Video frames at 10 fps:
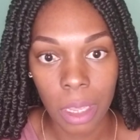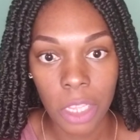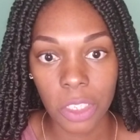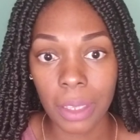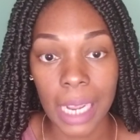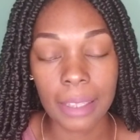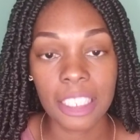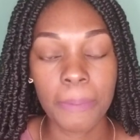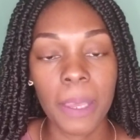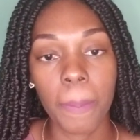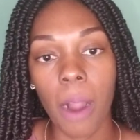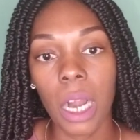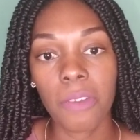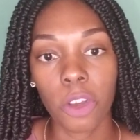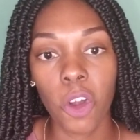so that I can still be a
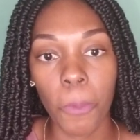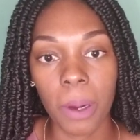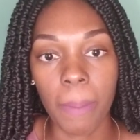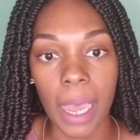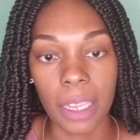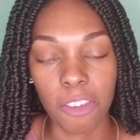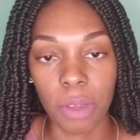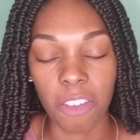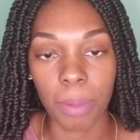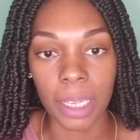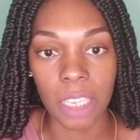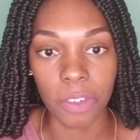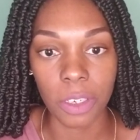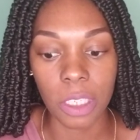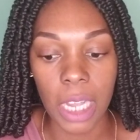part of a corporate body of
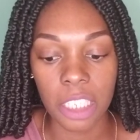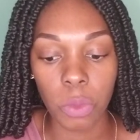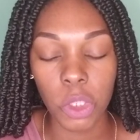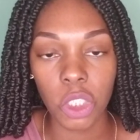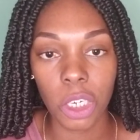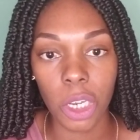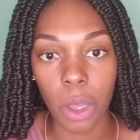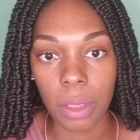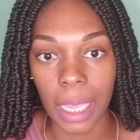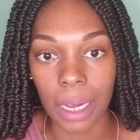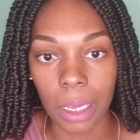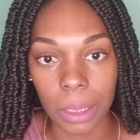believers. So I just want you to know that